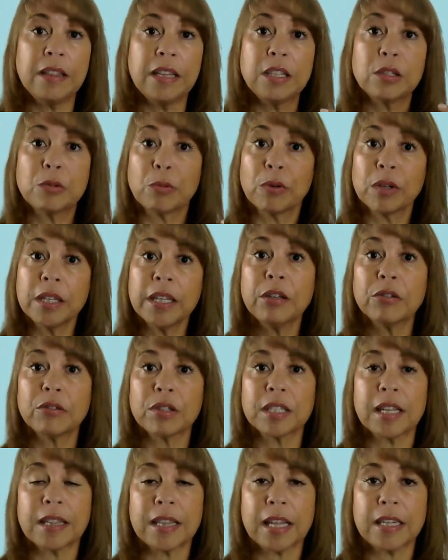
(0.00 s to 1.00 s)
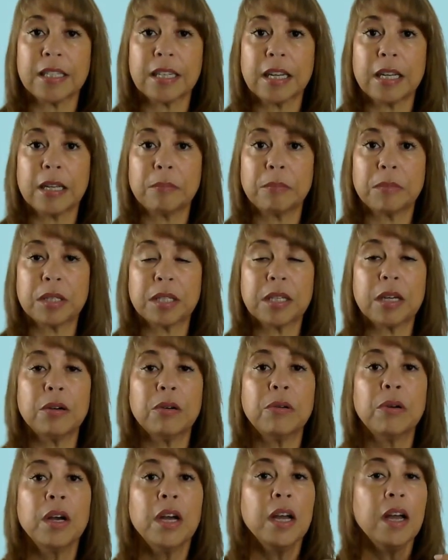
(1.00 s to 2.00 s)
And these were leaders at that time.
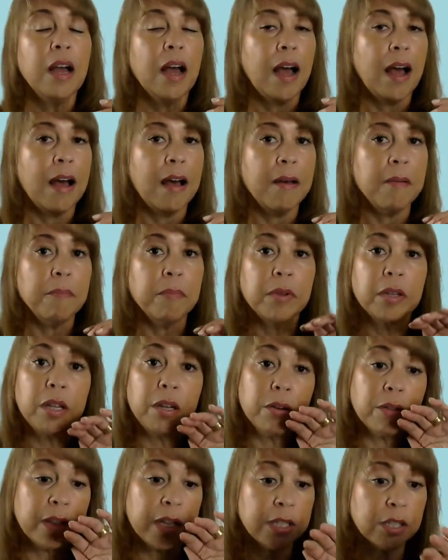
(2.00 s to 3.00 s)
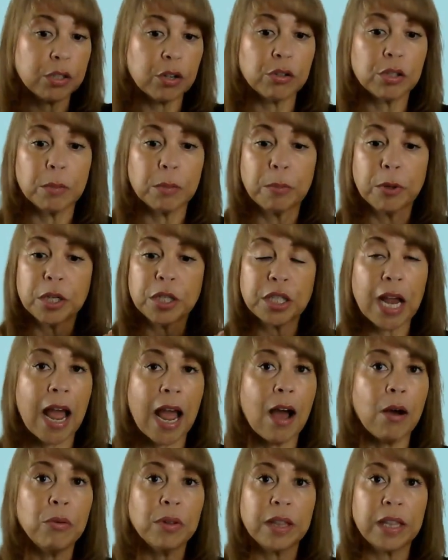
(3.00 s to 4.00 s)
So, they start to push
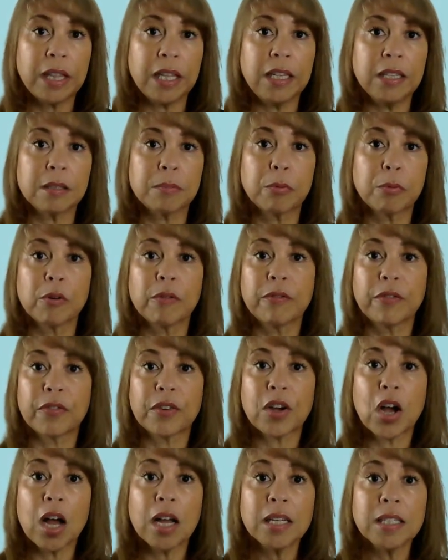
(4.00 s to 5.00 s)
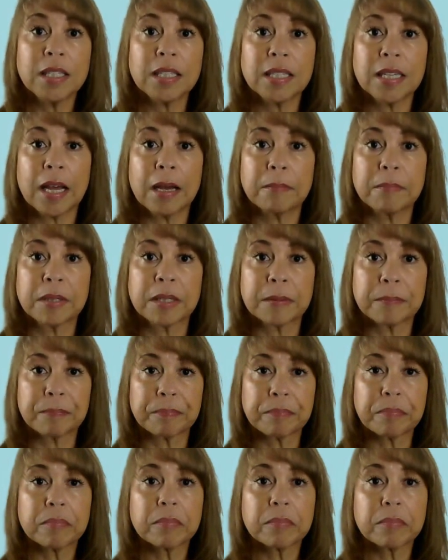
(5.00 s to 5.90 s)
out these proof of concepts.